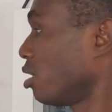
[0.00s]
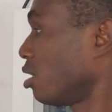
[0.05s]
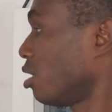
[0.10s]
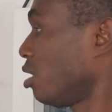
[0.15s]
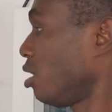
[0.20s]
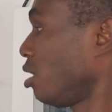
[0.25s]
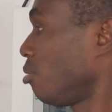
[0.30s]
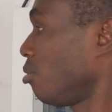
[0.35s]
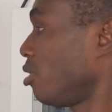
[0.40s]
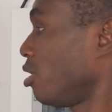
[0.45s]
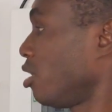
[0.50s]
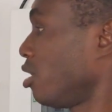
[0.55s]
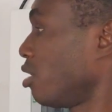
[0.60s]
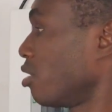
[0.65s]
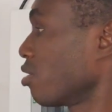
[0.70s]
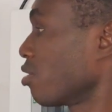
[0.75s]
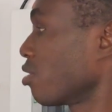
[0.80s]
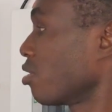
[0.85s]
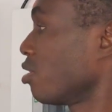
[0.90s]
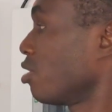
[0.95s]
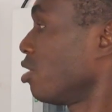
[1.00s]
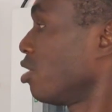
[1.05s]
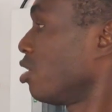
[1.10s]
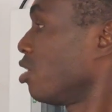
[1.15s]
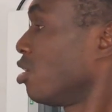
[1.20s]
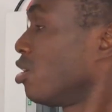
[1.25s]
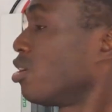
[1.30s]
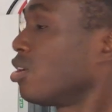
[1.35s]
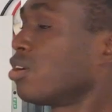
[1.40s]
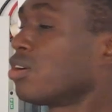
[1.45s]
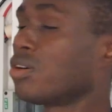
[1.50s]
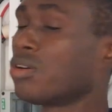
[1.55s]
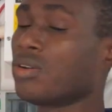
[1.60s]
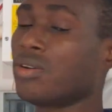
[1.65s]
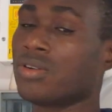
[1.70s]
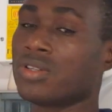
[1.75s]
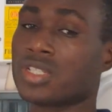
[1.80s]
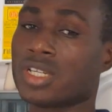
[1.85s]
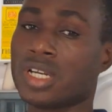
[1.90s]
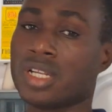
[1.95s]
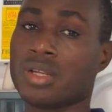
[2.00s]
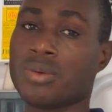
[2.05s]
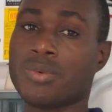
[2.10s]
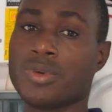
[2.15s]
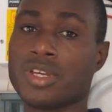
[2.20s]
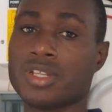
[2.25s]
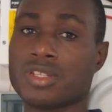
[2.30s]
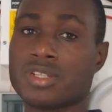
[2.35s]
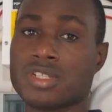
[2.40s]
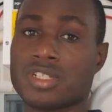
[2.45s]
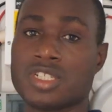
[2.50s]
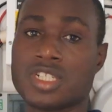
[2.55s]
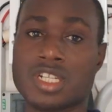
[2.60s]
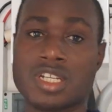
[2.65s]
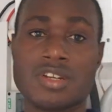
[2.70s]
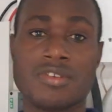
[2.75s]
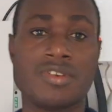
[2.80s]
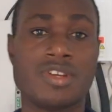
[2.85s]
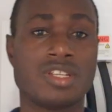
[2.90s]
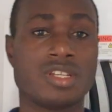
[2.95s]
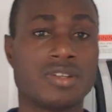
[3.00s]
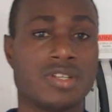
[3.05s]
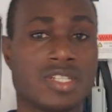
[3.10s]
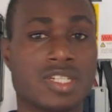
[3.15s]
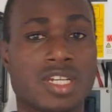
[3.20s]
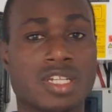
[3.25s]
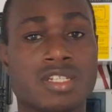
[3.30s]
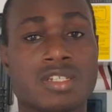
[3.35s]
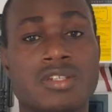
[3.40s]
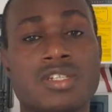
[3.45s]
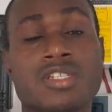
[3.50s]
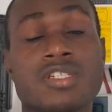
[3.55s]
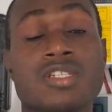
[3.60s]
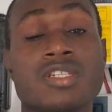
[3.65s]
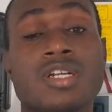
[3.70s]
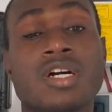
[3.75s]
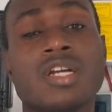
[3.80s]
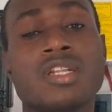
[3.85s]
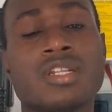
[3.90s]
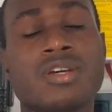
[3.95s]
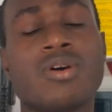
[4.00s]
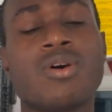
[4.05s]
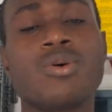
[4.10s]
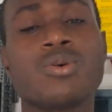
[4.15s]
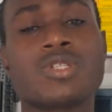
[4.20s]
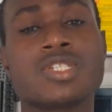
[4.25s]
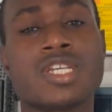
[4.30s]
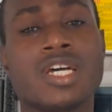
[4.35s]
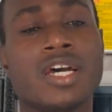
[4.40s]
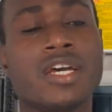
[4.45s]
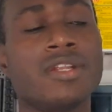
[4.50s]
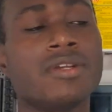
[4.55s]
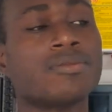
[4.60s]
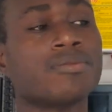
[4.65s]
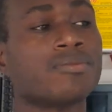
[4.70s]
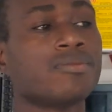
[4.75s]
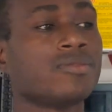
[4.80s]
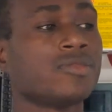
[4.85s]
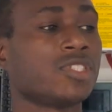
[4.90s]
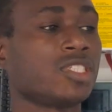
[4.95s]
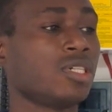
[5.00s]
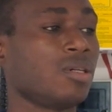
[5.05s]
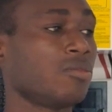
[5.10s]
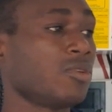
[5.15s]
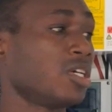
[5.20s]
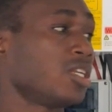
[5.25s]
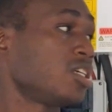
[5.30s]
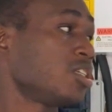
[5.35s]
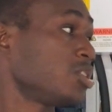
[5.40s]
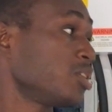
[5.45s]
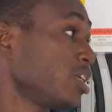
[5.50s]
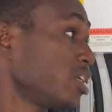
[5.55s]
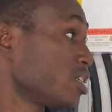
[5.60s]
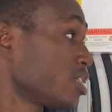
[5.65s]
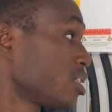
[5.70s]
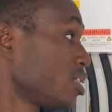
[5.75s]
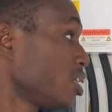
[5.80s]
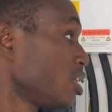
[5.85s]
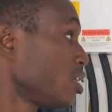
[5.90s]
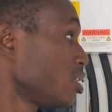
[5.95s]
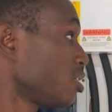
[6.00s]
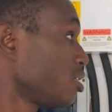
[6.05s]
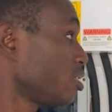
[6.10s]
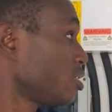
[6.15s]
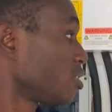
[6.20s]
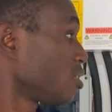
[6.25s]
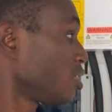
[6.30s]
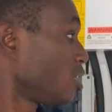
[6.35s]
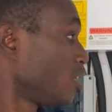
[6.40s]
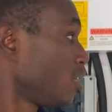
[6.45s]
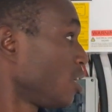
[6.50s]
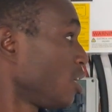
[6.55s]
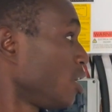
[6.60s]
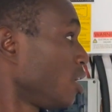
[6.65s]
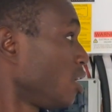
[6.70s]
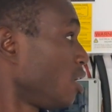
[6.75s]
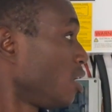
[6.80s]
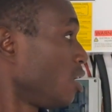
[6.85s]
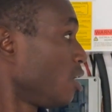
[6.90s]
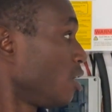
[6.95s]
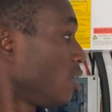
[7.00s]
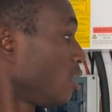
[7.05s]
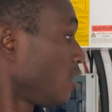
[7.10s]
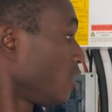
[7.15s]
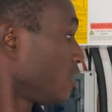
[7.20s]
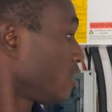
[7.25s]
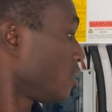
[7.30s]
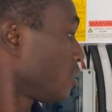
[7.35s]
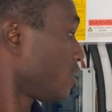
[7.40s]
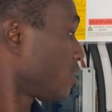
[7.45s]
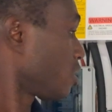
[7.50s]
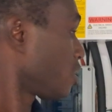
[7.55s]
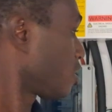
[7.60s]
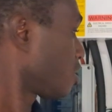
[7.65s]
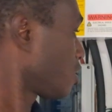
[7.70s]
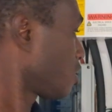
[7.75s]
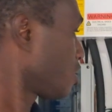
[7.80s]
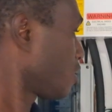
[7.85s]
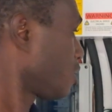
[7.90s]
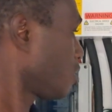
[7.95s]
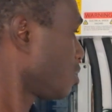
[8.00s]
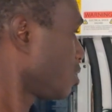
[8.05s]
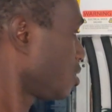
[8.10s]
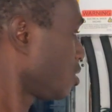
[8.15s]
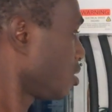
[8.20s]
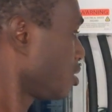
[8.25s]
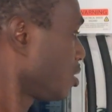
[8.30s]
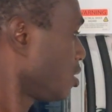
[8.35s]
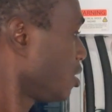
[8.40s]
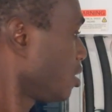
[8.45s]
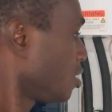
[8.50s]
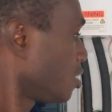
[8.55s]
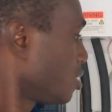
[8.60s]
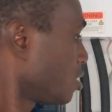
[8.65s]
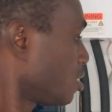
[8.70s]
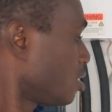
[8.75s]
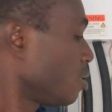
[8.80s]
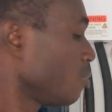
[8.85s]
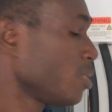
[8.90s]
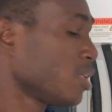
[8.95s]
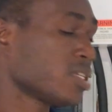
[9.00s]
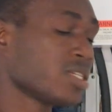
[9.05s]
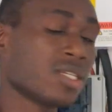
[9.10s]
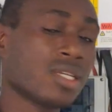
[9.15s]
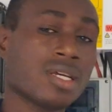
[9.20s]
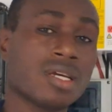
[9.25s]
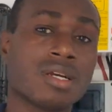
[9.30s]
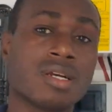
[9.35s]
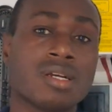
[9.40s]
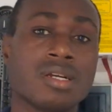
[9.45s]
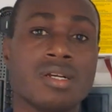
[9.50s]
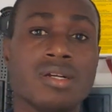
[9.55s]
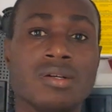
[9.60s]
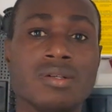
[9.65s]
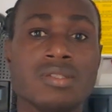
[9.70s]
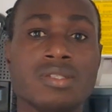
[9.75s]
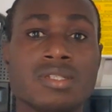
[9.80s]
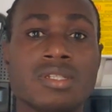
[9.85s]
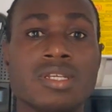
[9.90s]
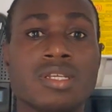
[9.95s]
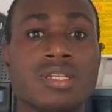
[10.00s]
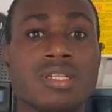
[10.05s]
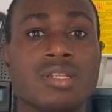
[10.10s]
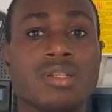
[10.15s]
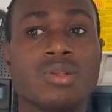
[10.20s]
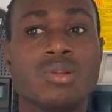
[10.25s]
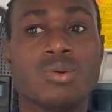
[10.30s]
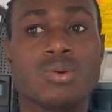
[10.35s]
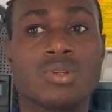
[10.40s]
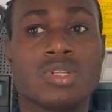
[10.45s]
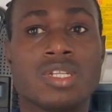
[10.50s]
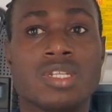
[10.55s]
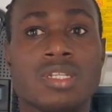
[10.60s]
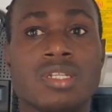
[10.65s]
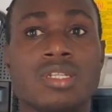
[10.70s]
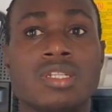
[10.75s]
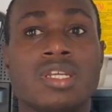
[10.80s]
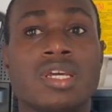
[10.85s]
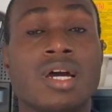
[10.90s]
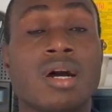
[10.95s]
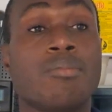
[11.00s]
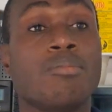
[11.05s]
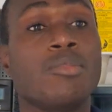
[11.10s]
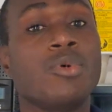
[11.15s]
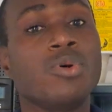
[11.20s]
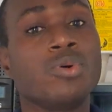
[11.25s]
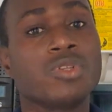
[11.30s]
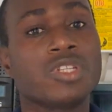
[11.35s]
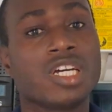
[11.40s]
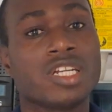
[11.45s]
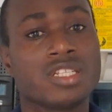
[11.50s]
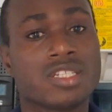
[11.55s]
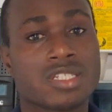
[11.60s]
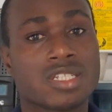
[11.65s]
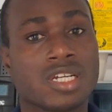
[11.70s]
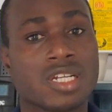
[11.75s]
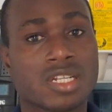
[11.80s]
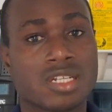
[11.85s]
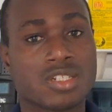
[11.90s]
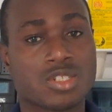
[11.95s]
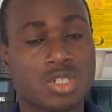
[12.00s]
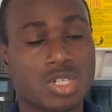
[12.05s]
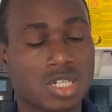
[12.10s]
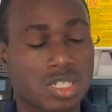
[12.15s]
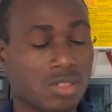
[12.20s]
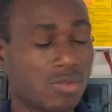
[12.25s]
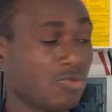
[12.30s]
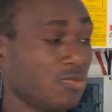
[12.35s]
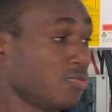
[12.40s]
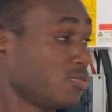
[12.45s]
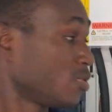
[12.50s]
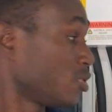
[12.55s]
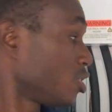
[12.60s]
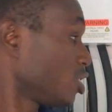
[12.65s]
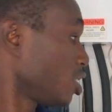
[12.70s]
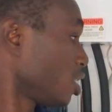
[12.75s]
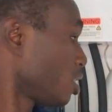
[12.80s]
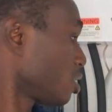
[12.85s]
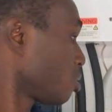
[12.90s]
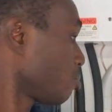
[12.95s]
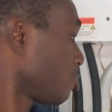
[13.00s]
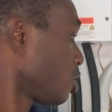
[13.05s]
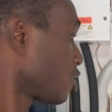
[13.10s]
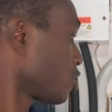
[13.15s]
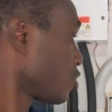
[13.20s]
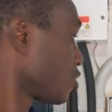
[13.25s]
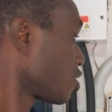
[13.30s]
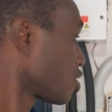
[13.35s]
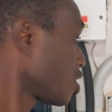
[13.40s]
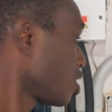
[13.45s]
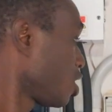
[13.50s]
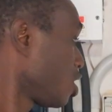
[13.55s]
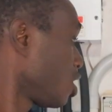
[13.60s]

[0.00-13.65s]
cable here goes all the way to the generator. It is on the outside. So I'm gonna try and start it and see what's the, the load, the amount that is gonna draw to, to charge the batteries.